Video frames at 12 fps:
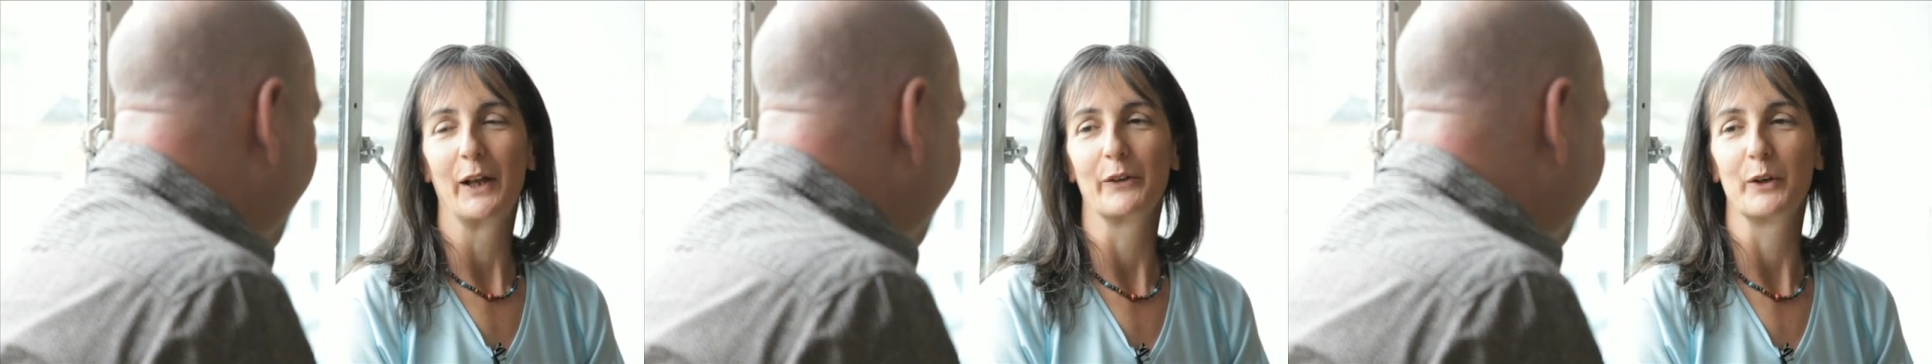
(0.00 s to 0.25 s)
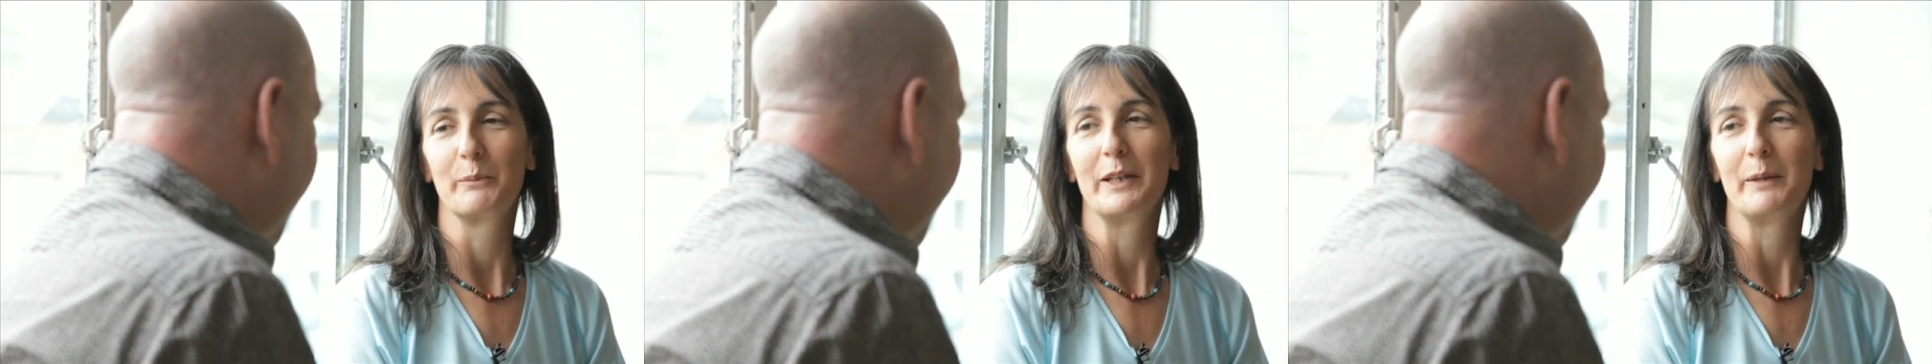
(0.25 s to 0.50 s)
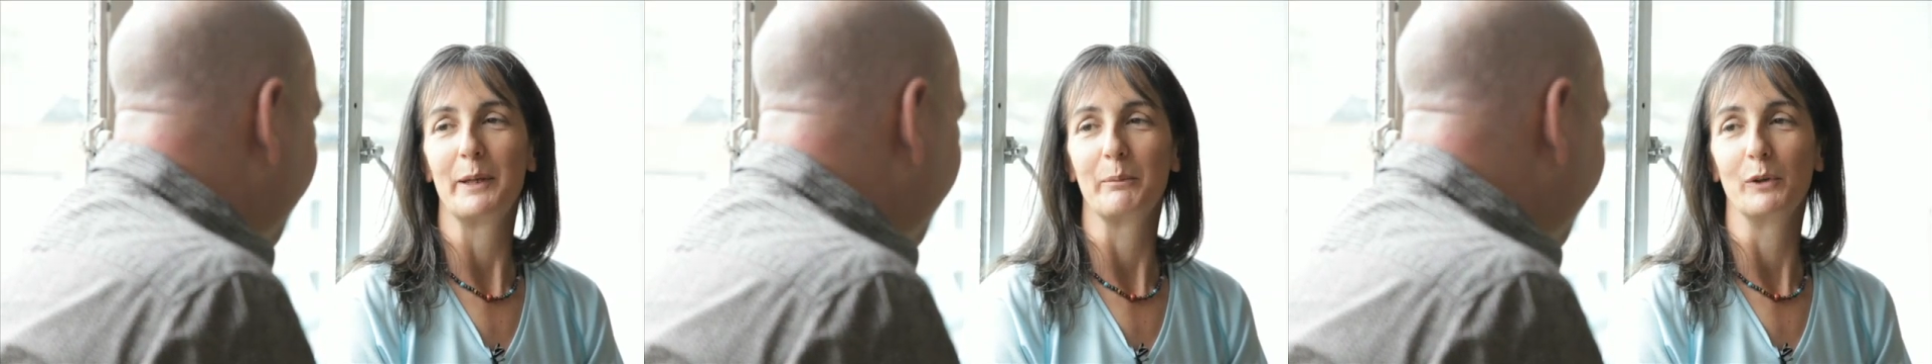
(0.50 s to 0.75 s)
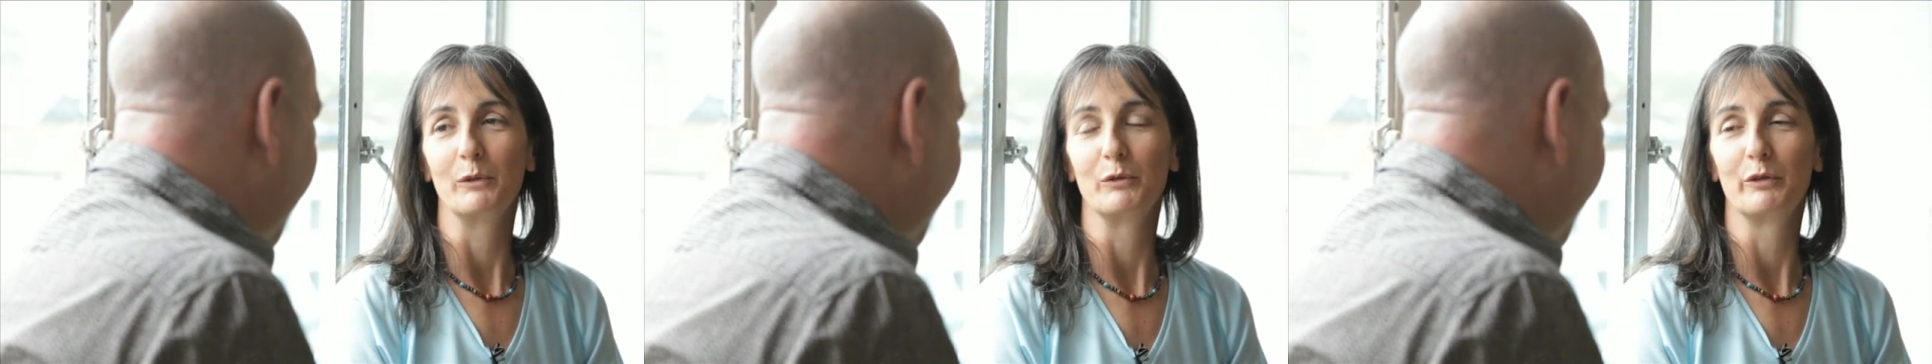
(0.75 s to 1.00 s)
so many
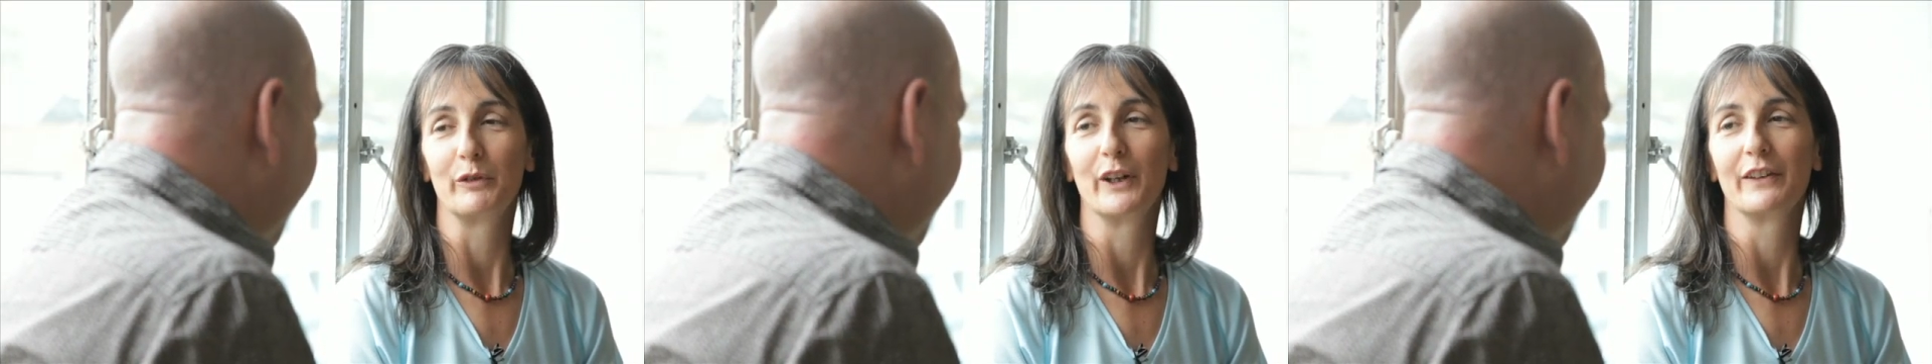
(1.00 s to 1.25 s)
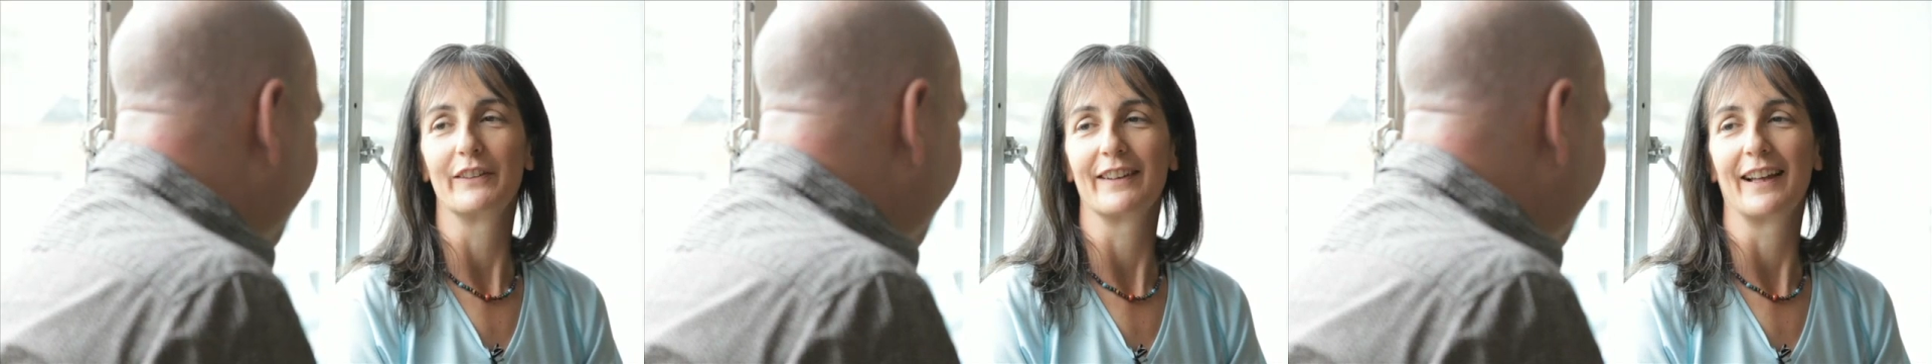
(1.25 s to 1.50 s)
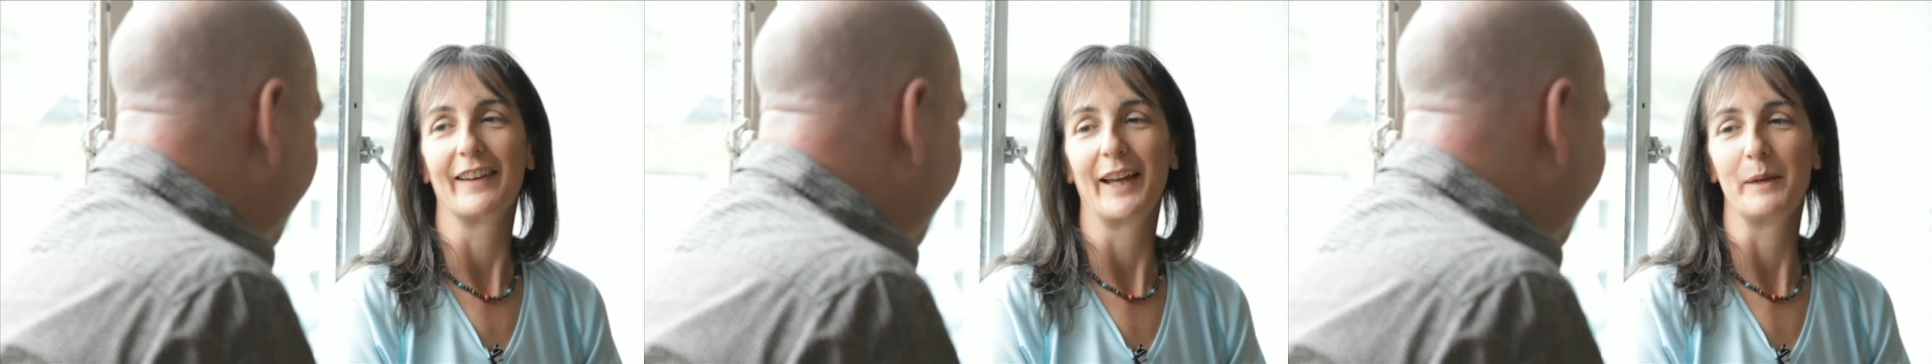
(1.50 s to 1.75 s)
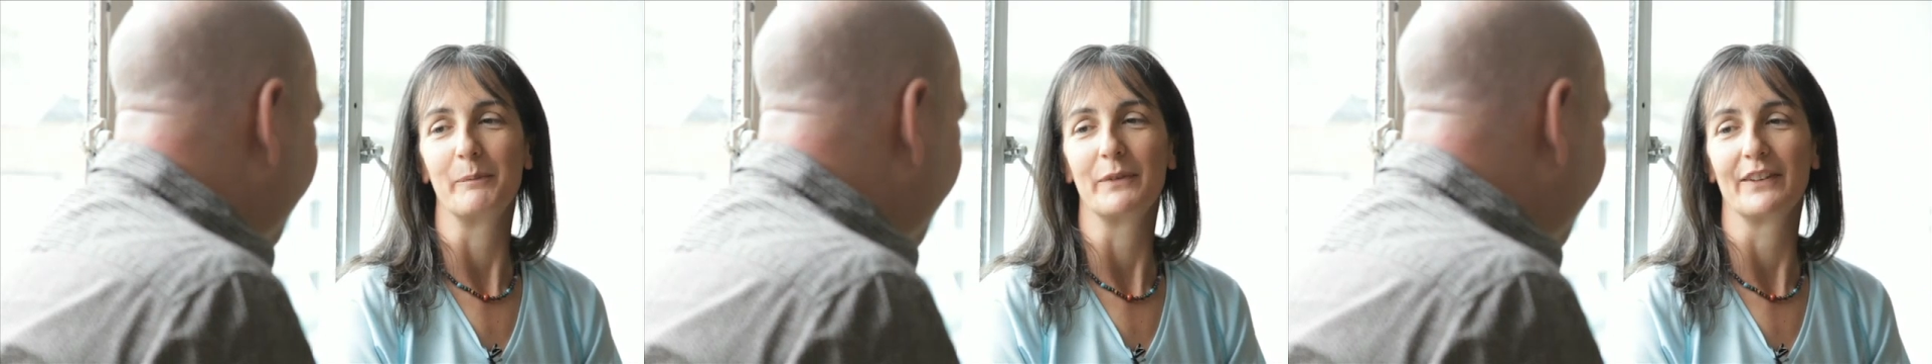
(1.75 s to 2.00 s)
people refer to that
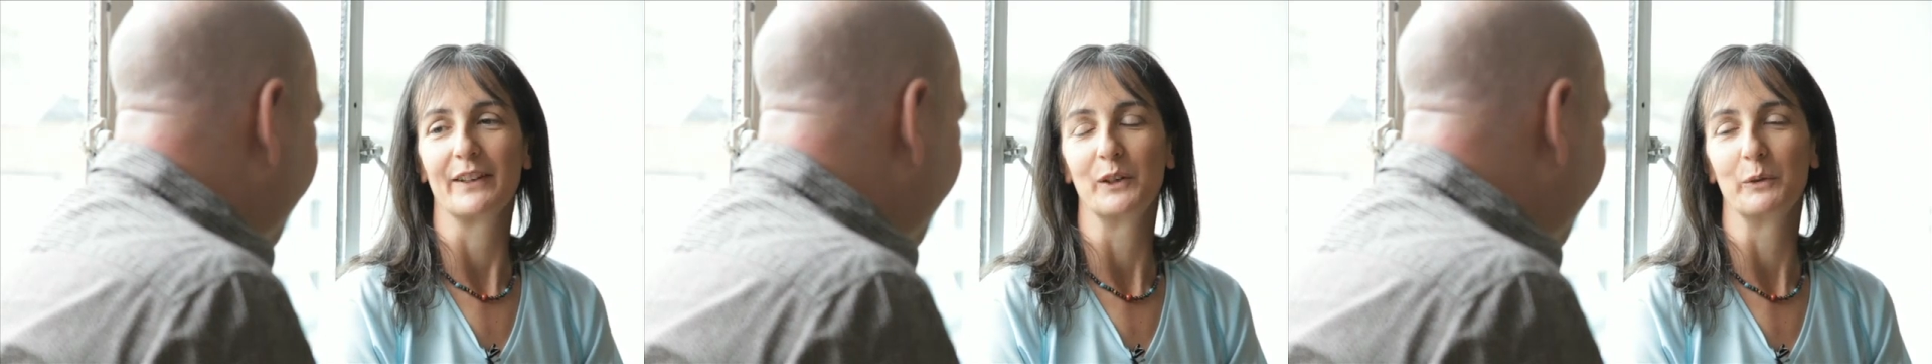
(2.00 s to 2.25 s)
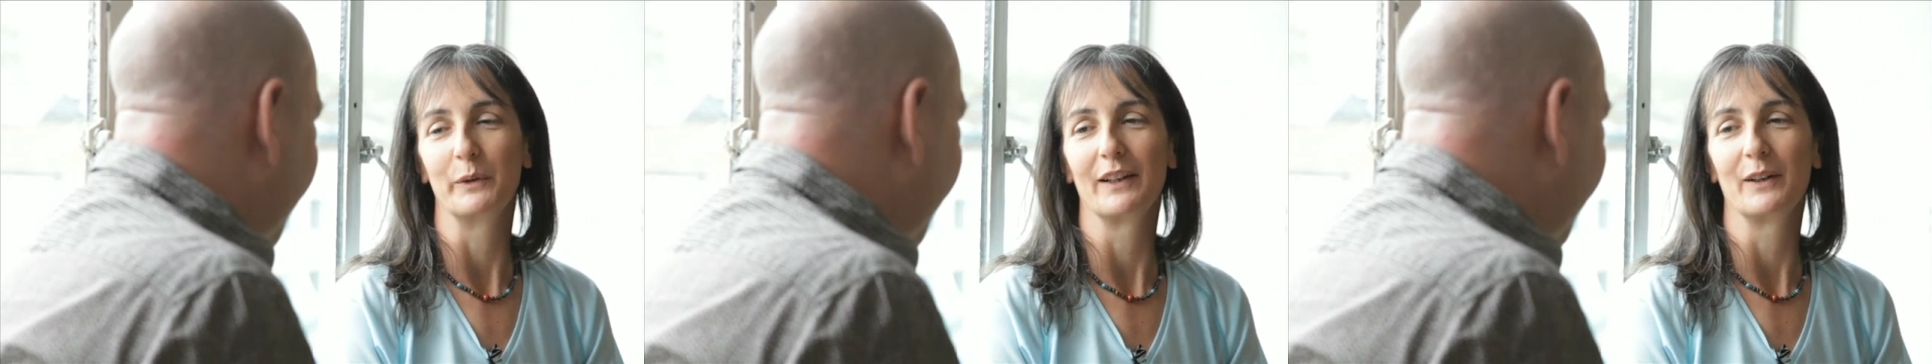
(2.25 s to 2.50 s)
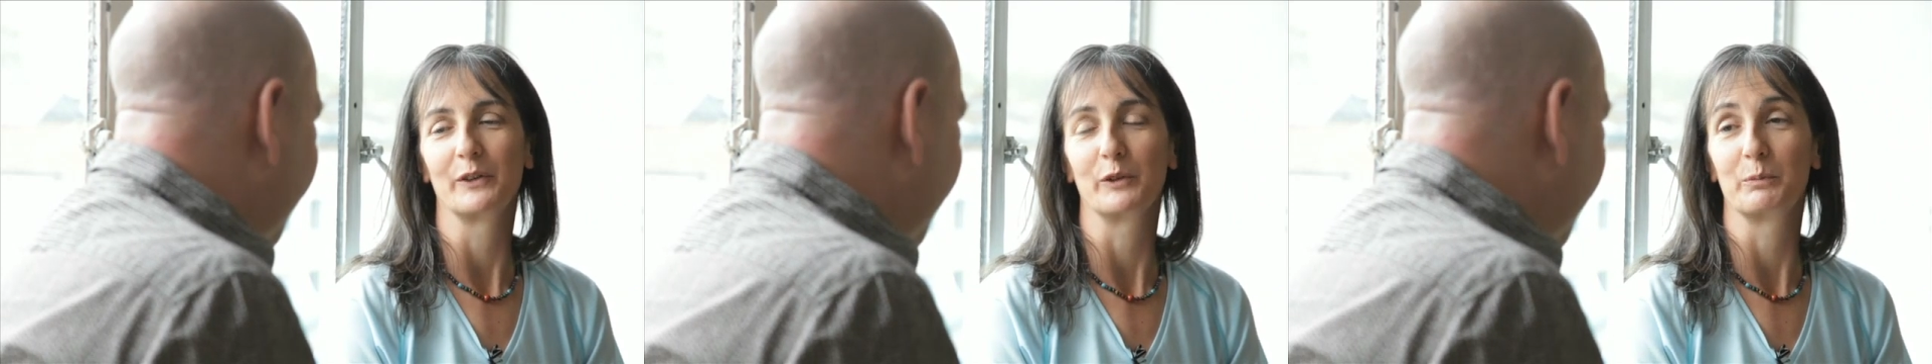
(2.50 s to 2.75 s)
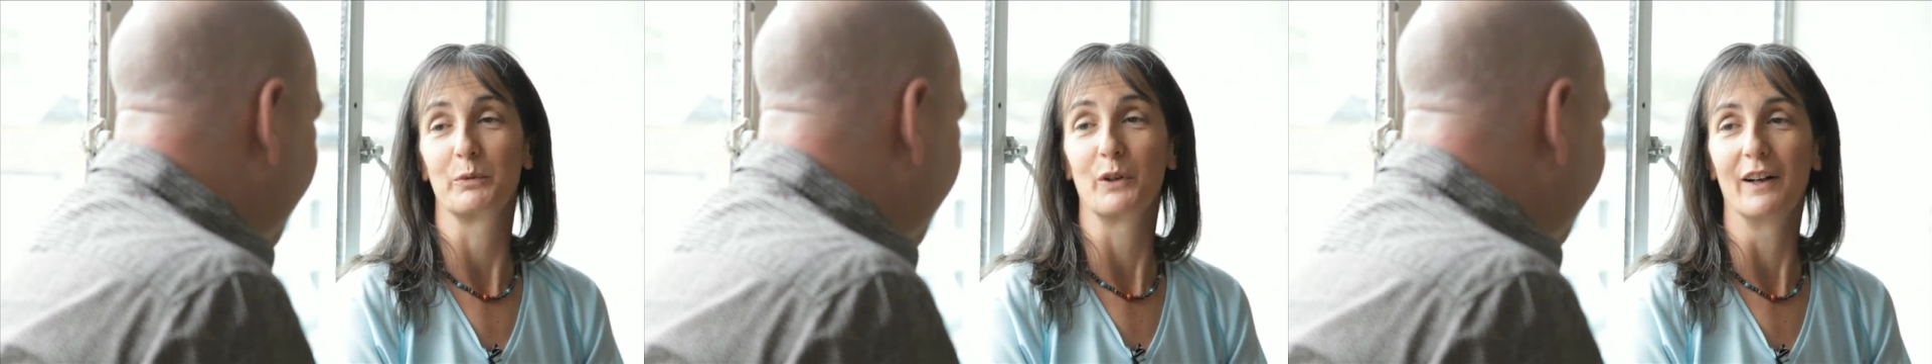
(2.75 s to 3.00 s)
name still with a lot
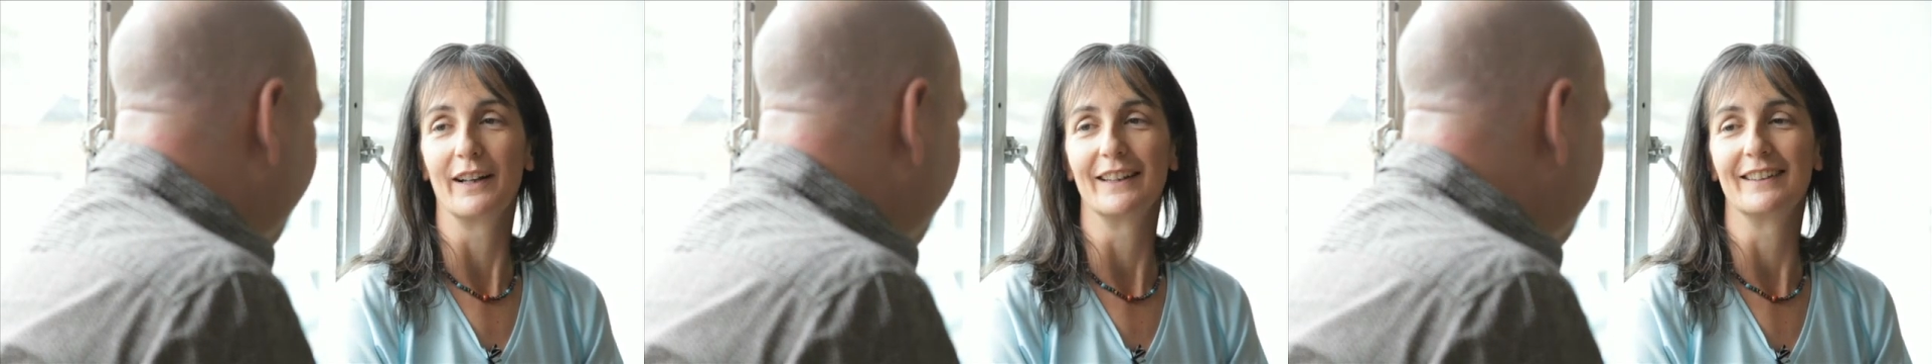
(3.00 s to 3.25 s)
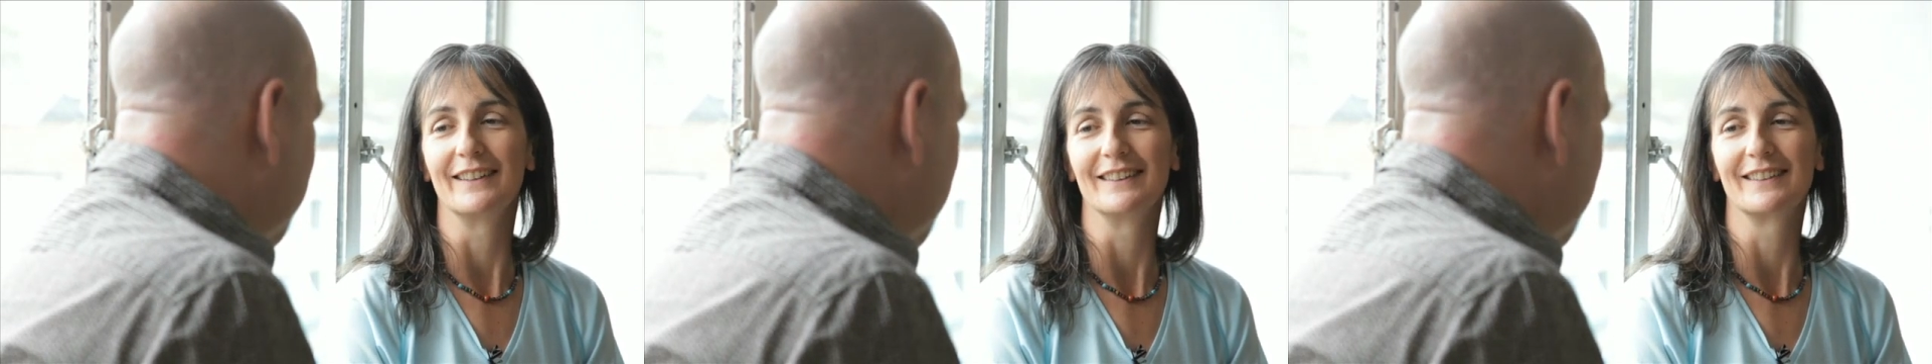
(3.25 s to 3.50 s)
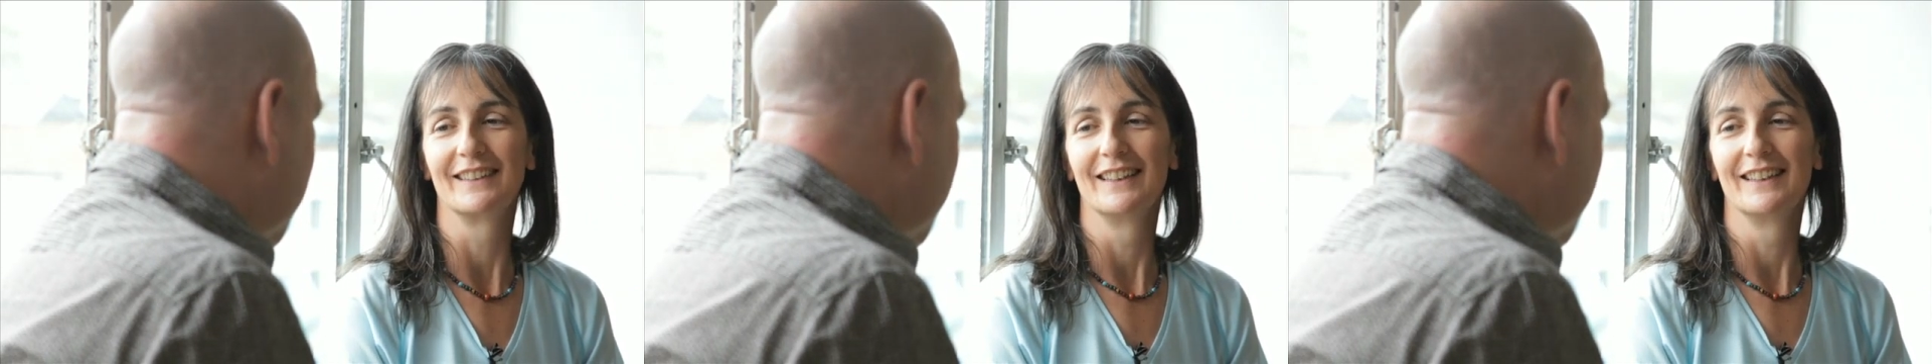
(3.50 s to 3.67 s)
of pride that